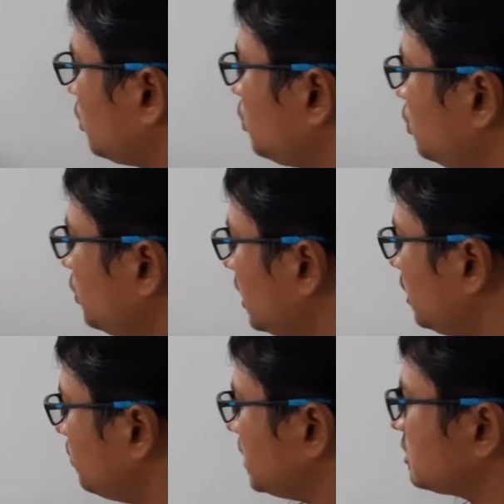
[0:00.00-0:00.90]
two
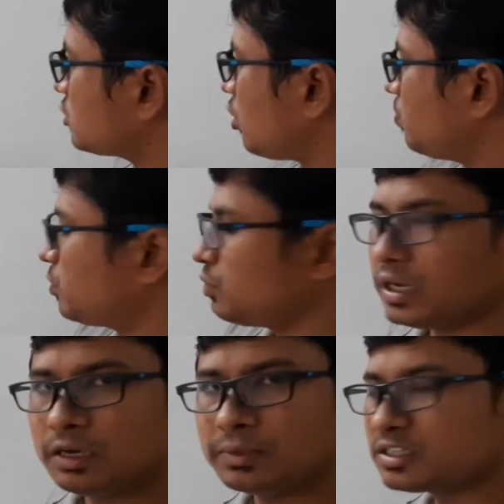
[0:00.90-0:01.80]
elements, top two
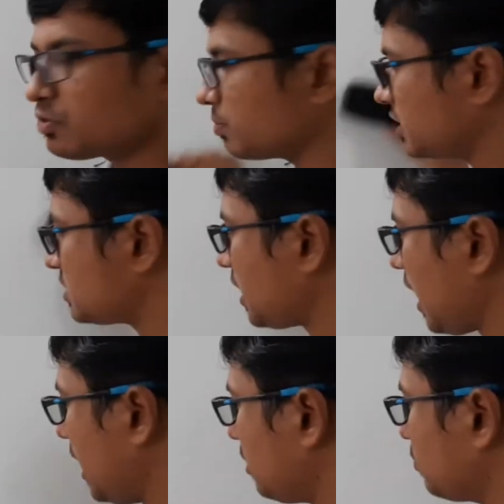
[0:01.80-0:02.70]
elements from the
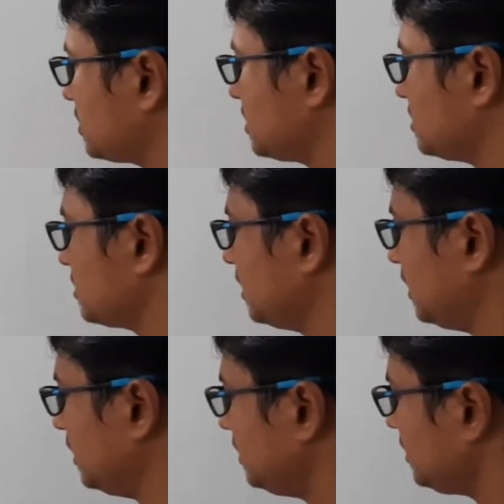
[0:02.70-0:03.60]
stack, which is
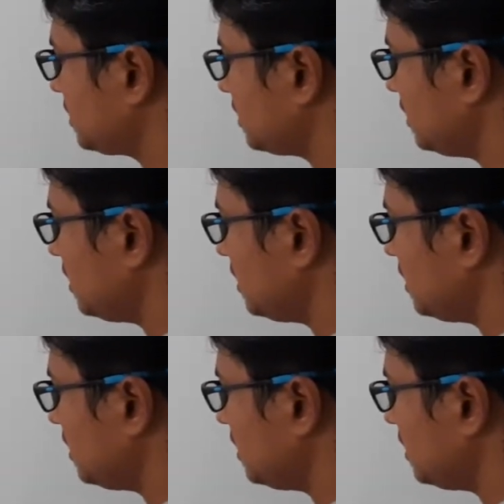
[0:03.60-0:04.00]
8